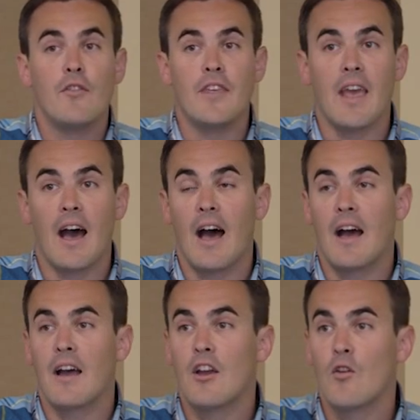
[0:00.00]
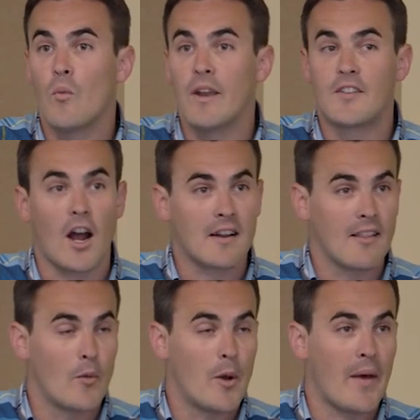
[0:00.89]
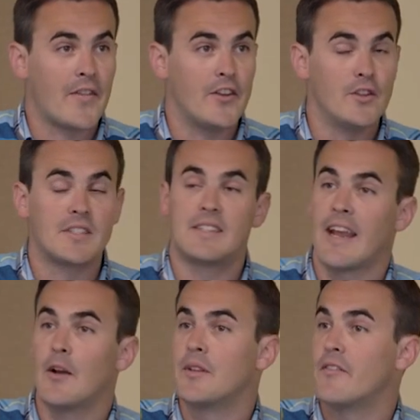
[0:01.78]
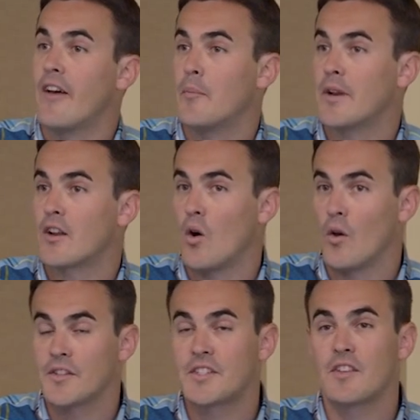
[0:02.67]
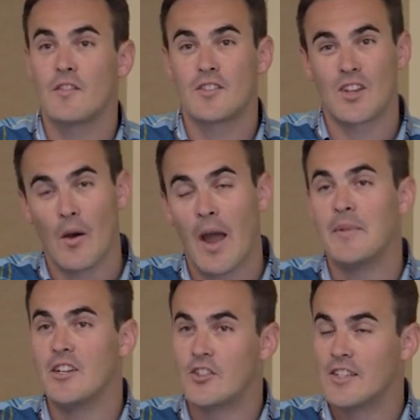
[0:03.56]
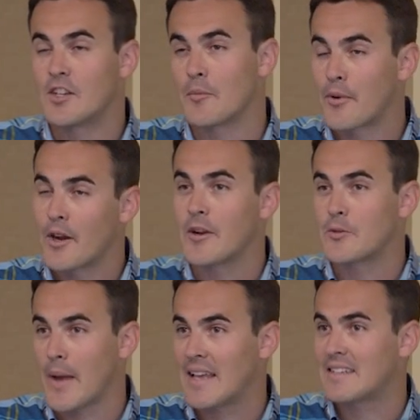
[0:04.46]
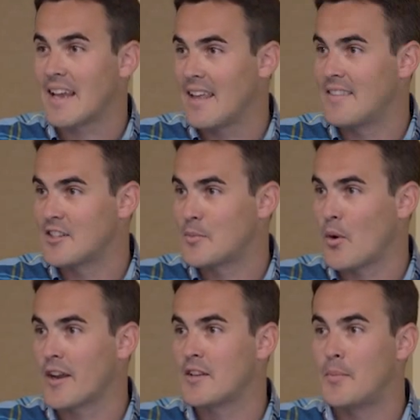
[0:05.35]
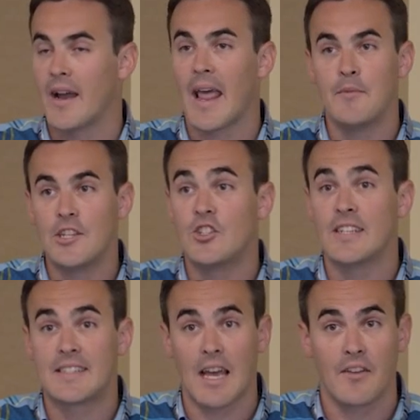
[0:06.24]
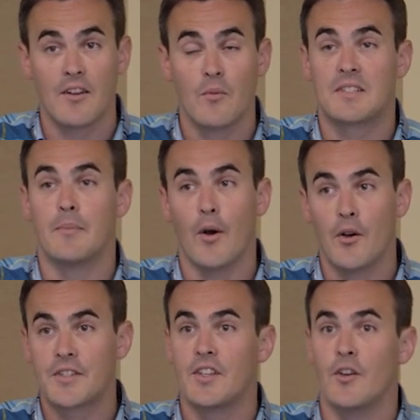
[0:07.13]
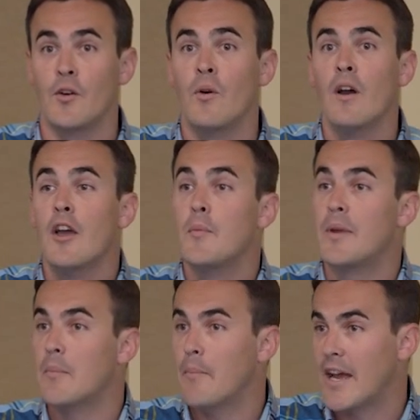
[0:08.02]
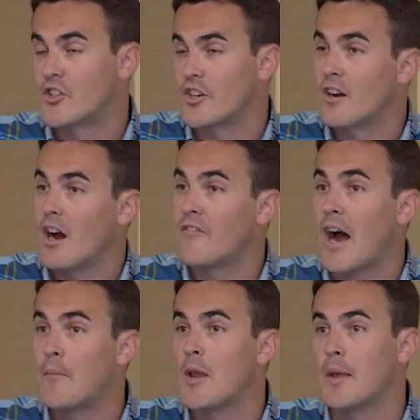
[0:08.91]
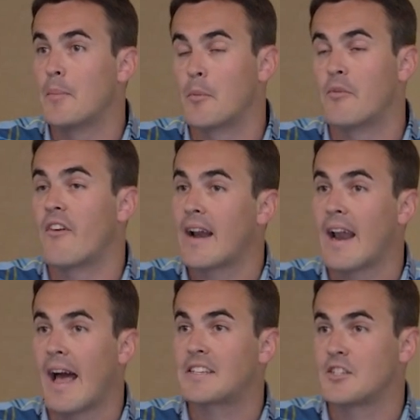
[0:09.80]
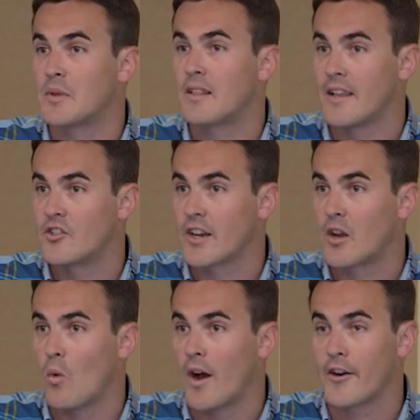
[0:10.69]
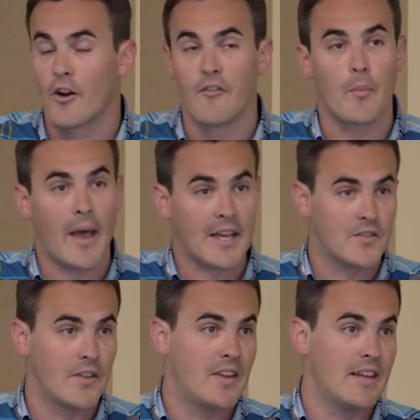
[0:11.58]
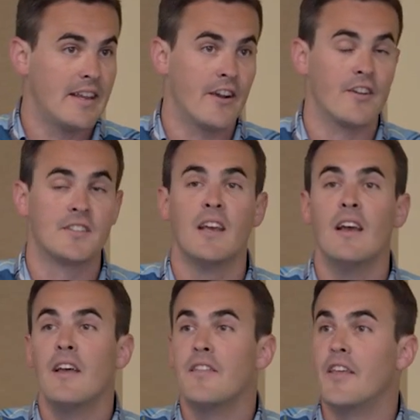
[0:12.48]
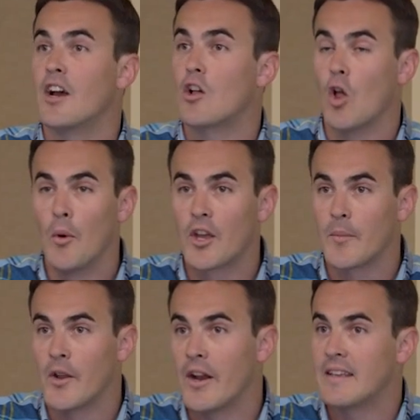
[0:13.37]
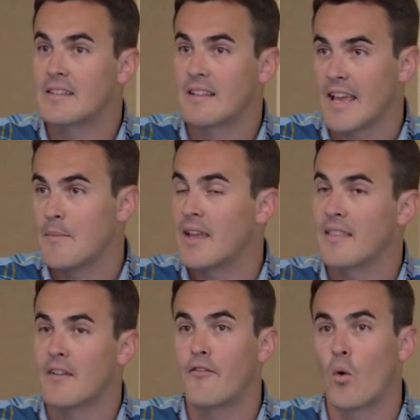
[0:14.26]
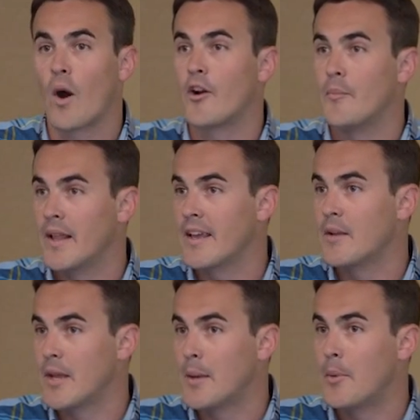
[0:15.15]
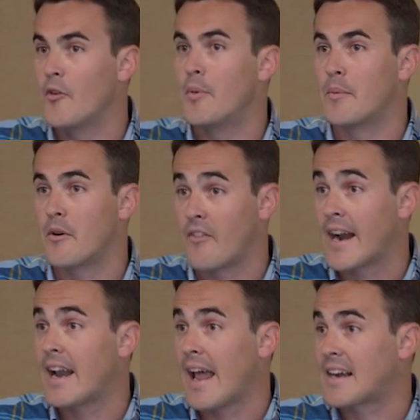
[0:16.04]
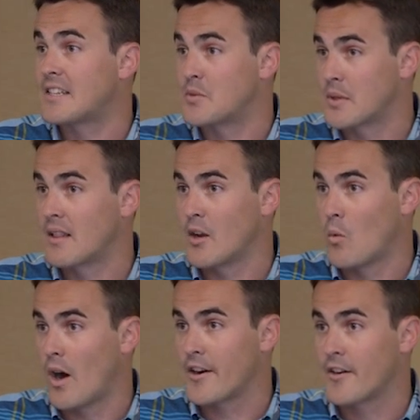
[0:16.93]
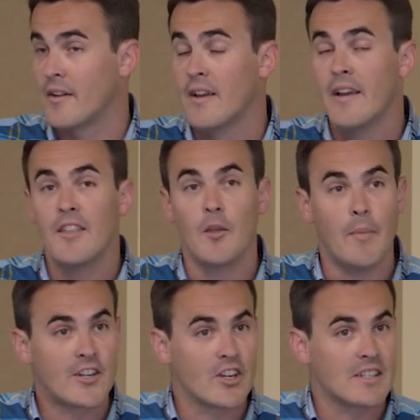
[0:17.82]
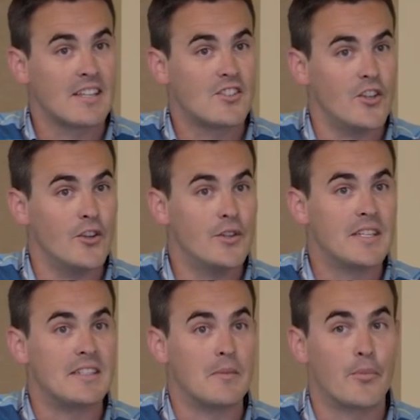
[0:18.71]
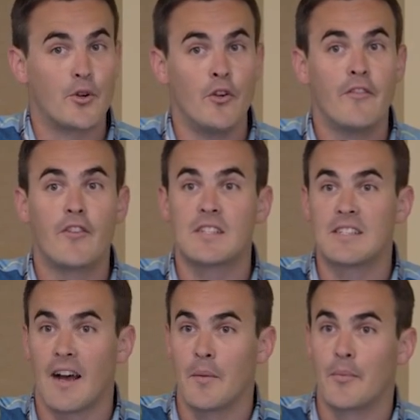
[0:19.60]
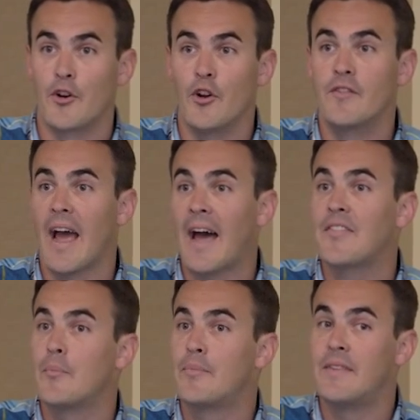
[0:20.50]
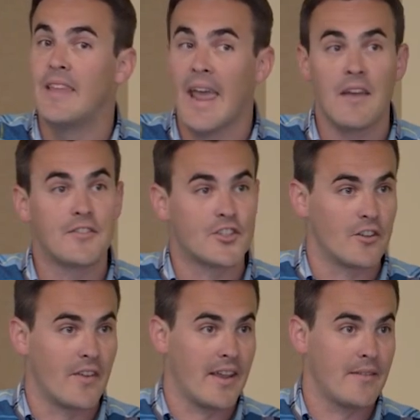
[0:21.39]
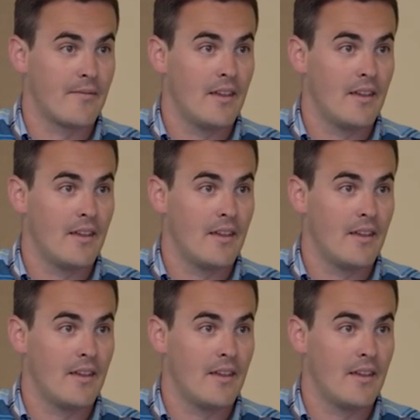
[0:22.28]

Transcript: The, uh, we talked a little bit about the new sustainable development goals. So MDGs are pretty much passe at this point. But MDG 7 was supposed to be a measure of how many people are provided access with clean drinking water. And over the past 15 years, the global community is claiming that 400 million people have been provided access with clean water. The metric that's used is improved versus unimproved at the day of survey.